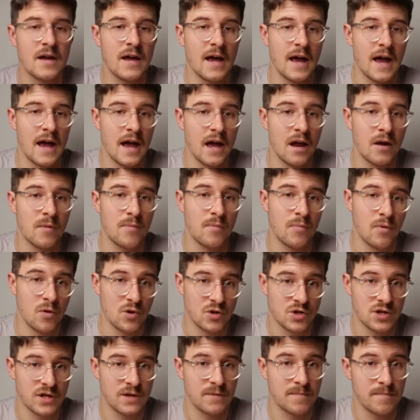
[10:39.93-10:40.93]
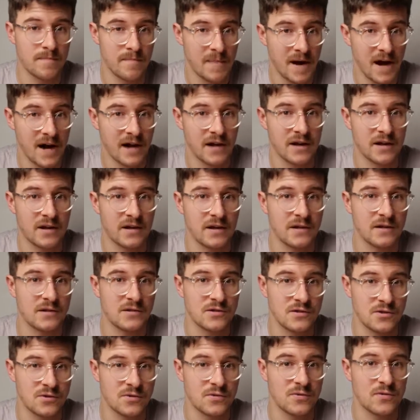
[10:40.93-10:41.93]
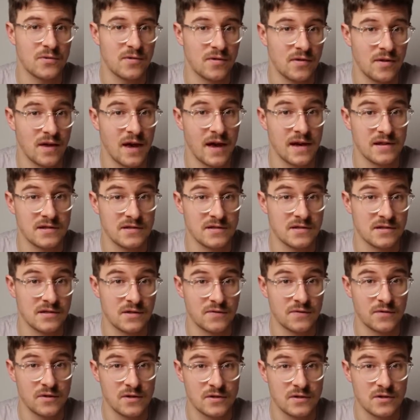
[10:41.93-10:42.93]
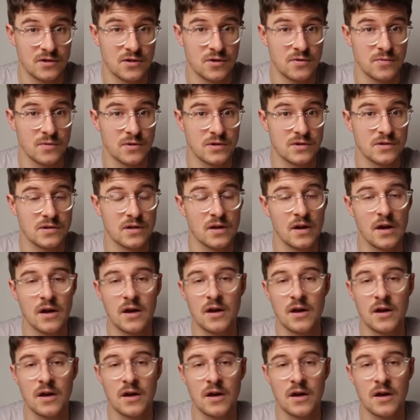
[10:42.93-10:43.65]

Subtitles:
and pushing marketing to thousands of consumers,